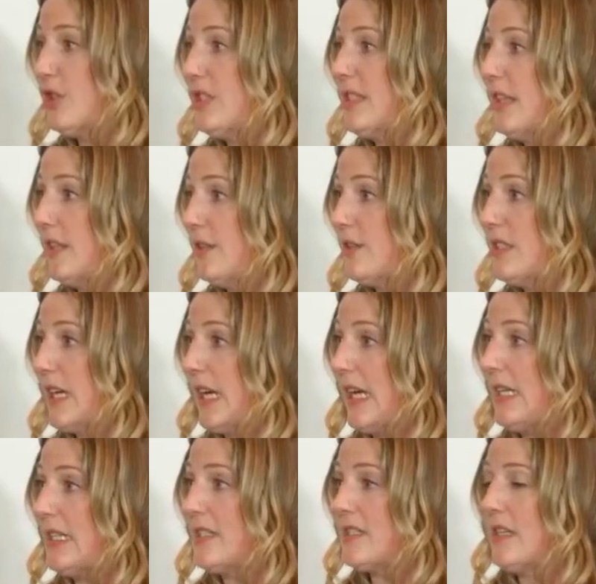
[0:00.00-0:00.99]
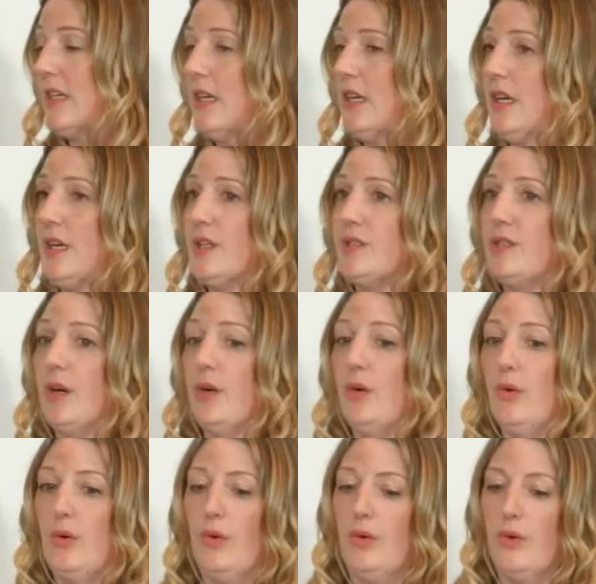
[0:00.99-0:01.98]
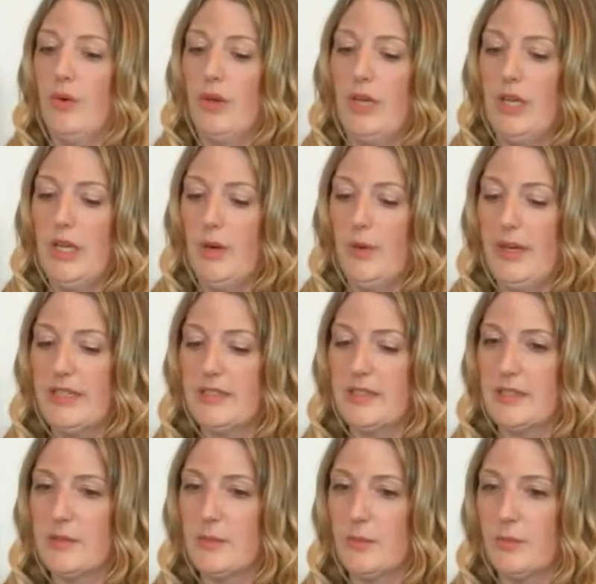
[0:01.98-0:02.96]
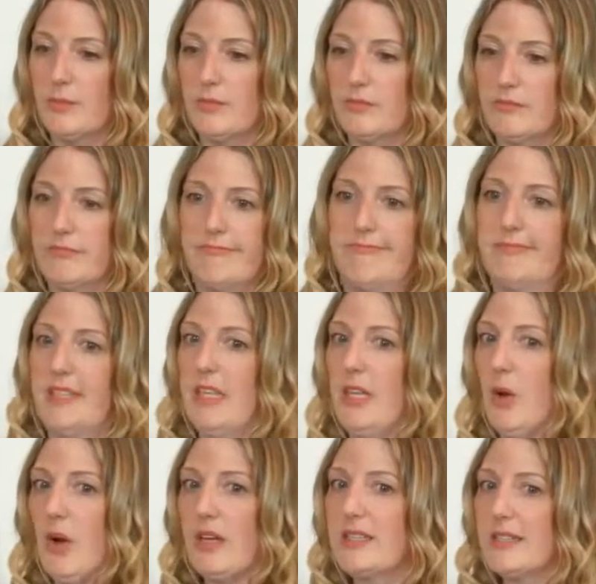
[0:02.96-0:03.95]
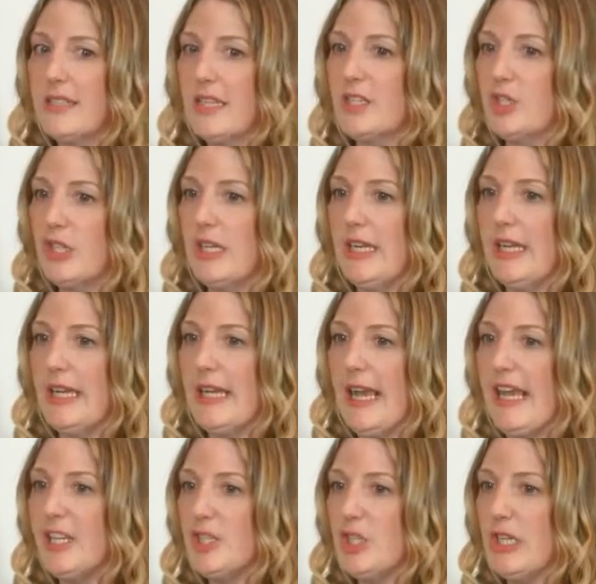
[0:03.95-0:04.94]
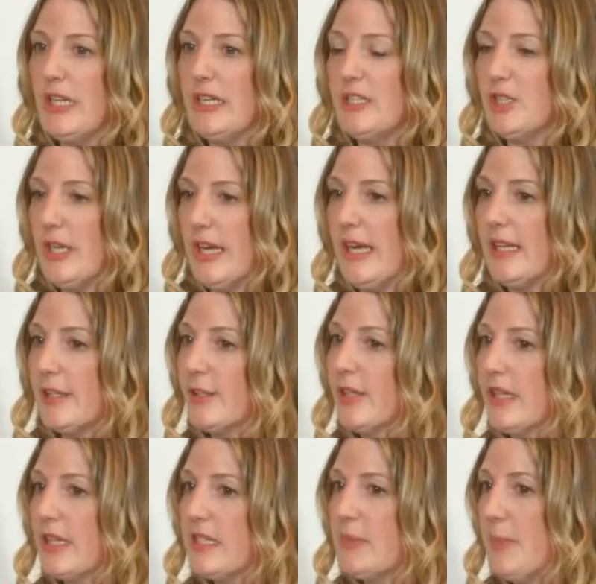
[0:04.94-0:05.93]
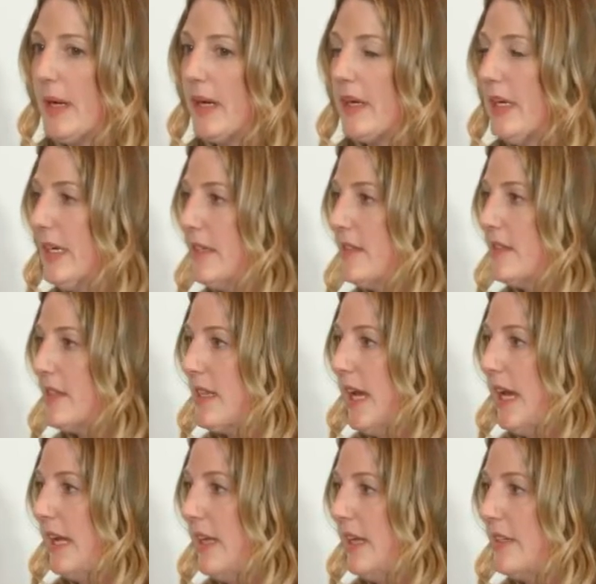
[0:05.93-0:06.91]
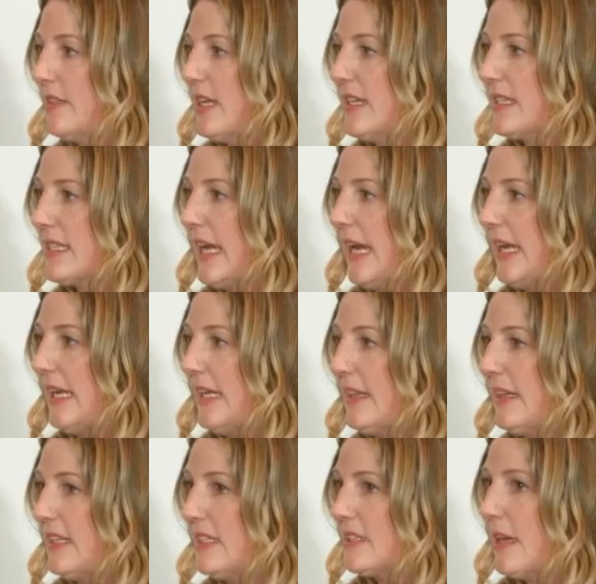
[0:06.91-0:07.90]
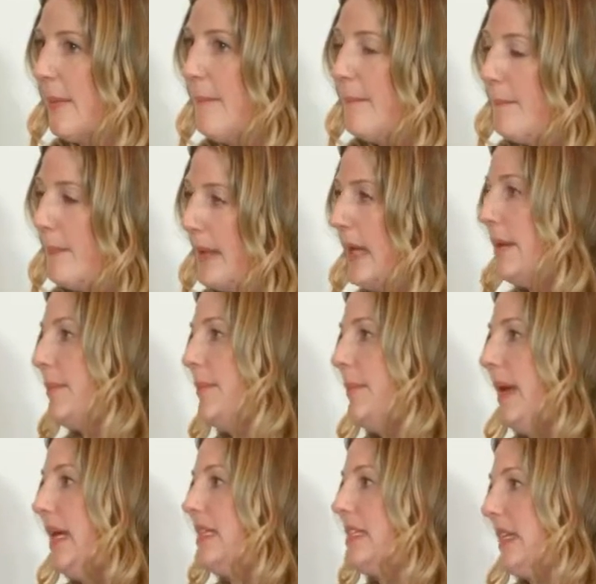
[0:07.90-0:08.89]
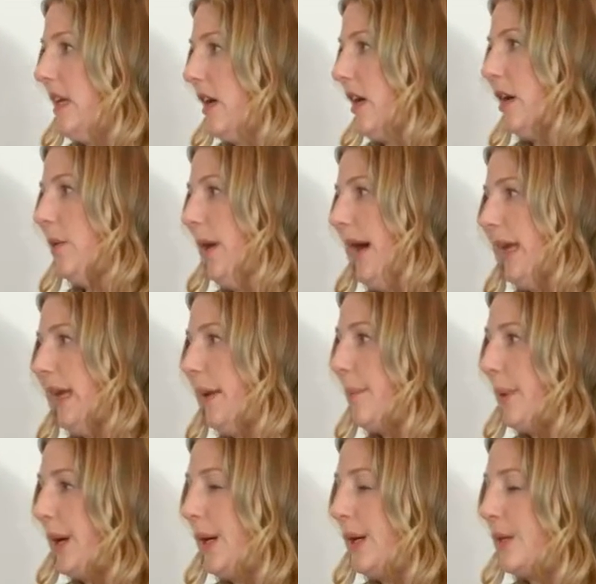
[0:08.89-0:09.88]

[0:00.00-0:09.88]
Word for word: Purchasing those tickets. So, you know, it's you know, a, such an engaging and tailored experience that it, it's getting these ma- amazing ROI numbers.